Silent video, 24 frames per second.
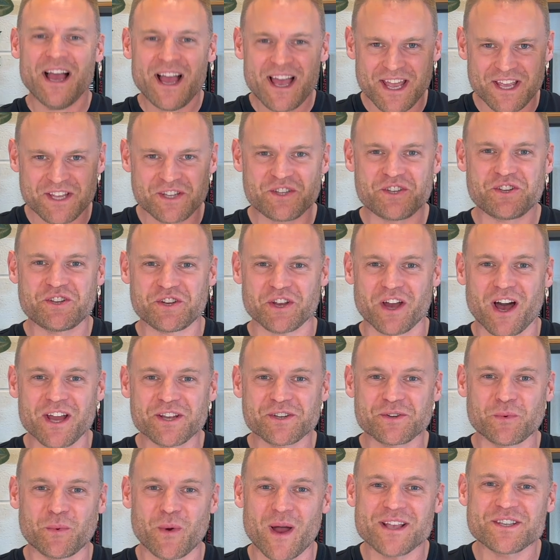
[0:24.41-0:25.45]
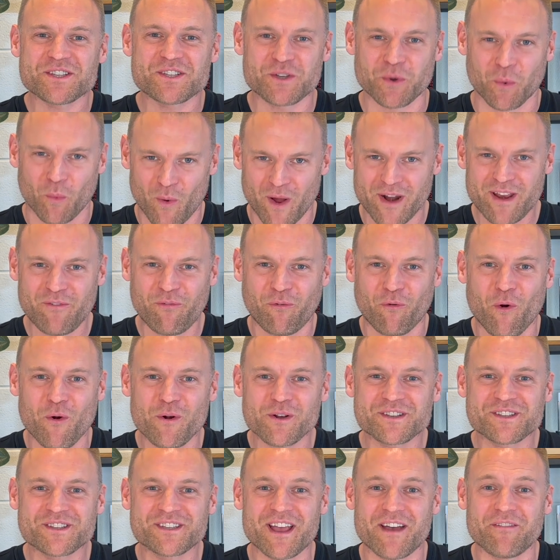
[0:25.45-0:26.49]
is Josh West
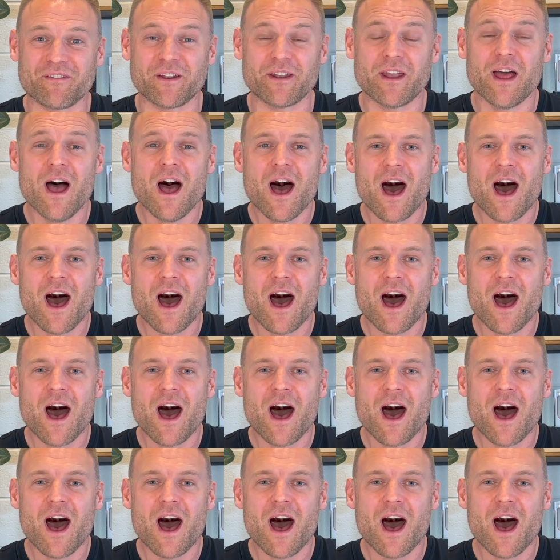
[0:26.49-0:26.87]
24/7.